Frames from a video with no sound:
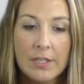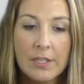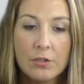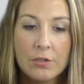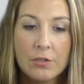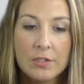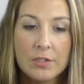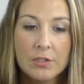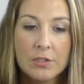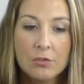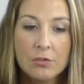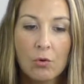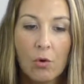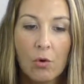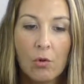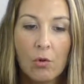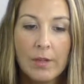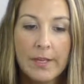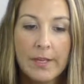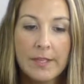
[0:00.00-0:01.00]

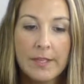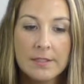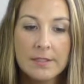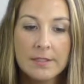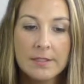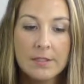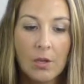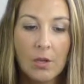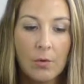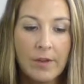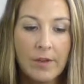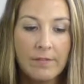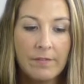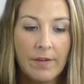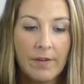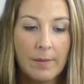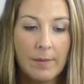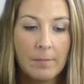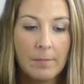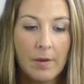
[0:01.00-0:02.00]
scroll in. So if
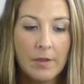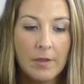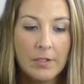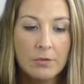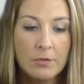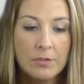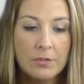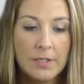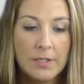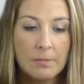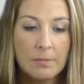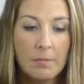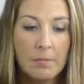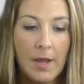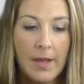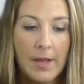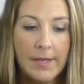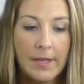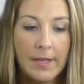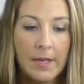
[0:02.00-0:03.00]
I'm using
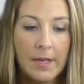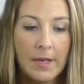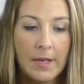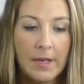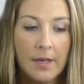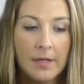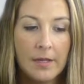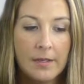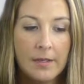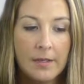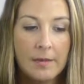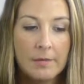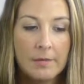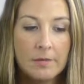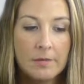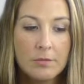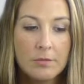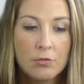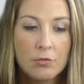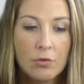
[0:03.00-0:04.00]
my
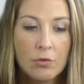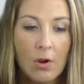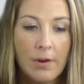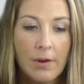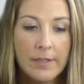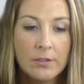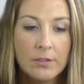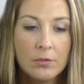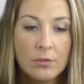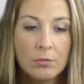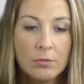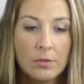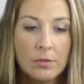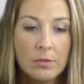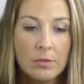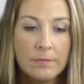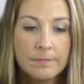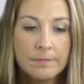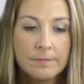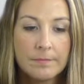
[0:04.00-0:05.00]
drawing
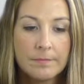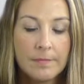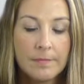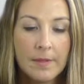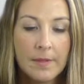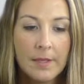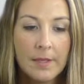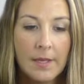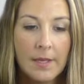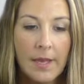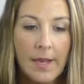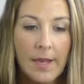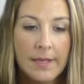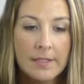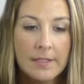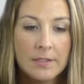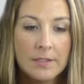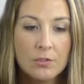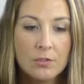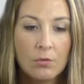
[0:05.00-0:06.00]
tool, I
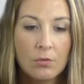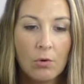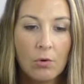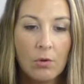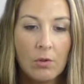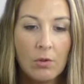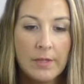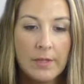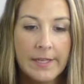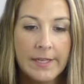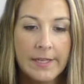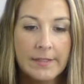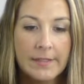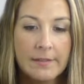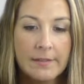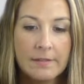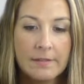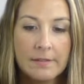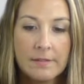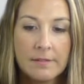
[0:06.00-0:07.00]
can scroll
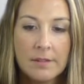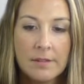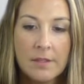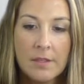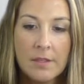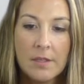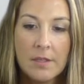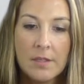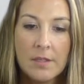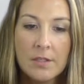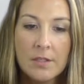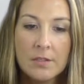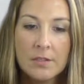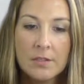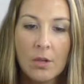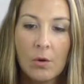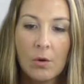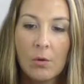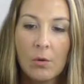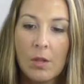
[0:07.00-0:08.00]
in.
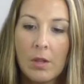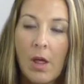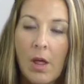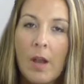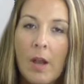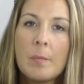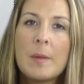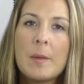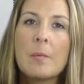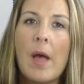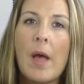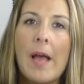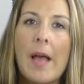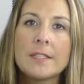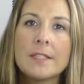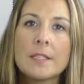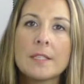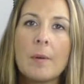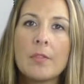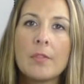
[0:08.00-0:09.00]
So a lot of people
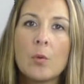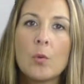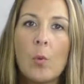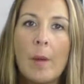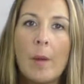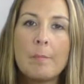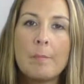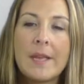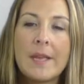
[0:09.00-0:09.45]
ask about the web-based